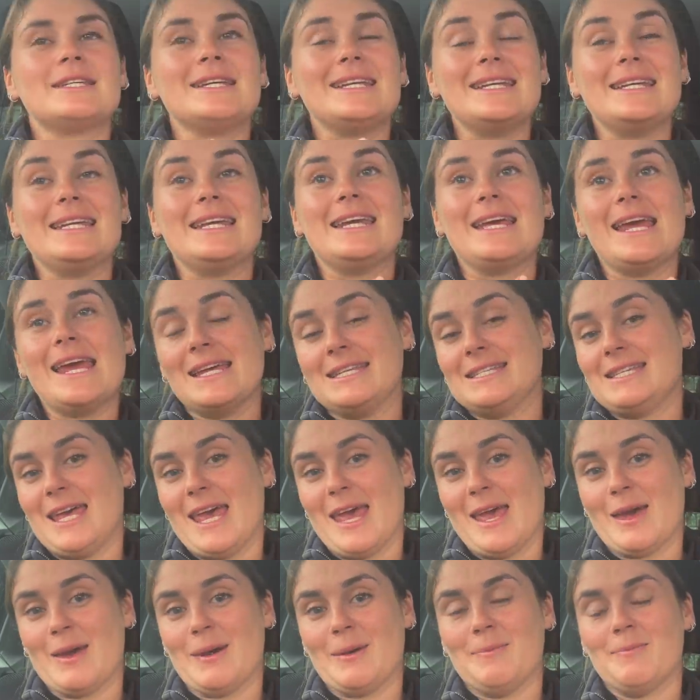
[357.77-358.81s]
Didi is
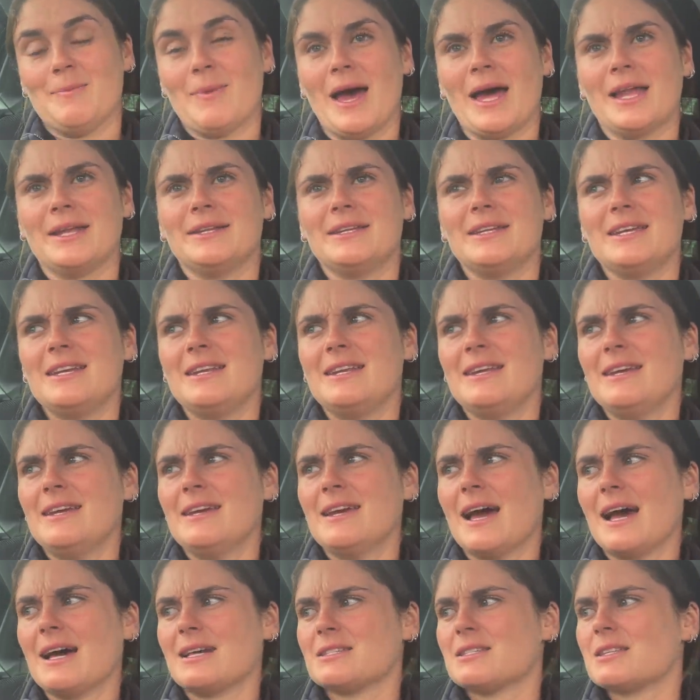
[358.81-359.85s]
here, and Didi
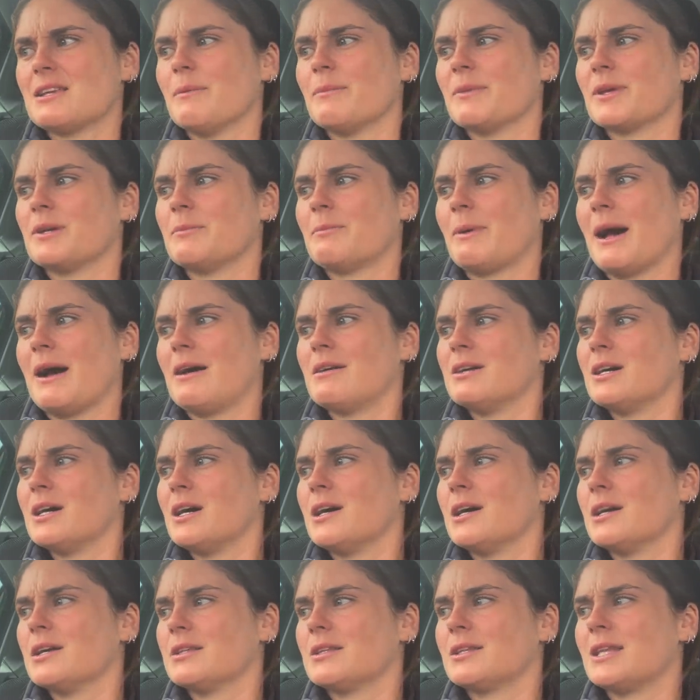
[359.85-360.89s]
has something about
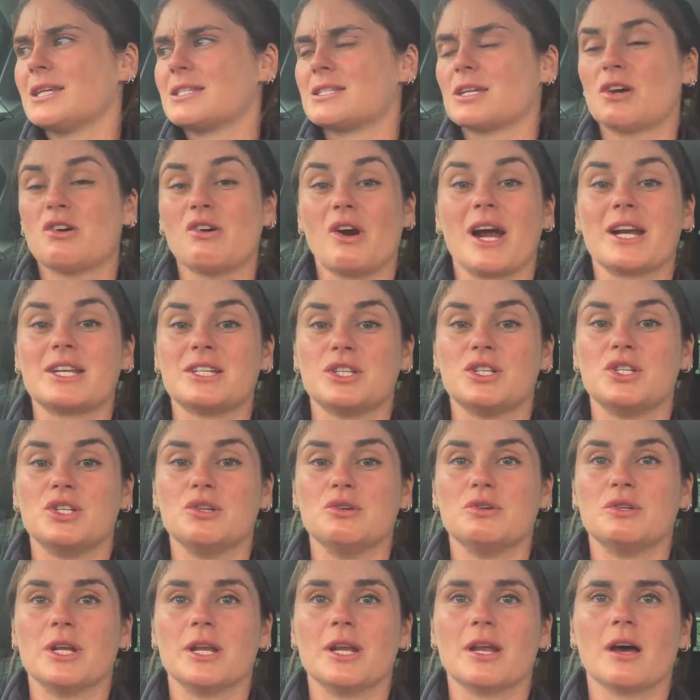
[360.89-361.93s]
her. There's a
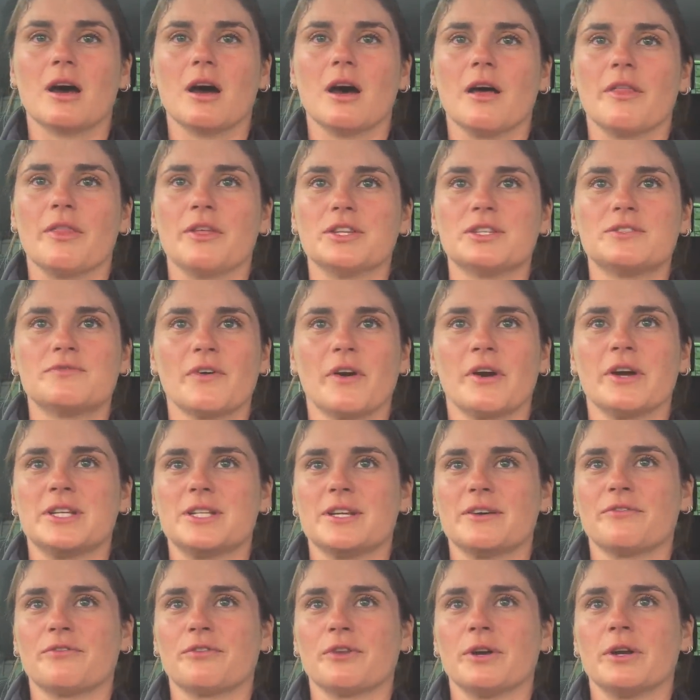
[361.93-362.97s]
gratitude in her that's very
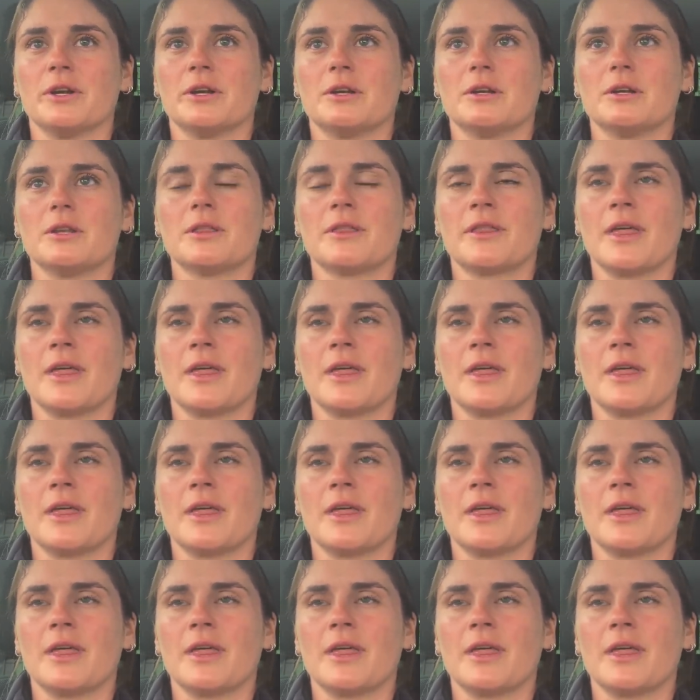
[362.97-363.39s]
different.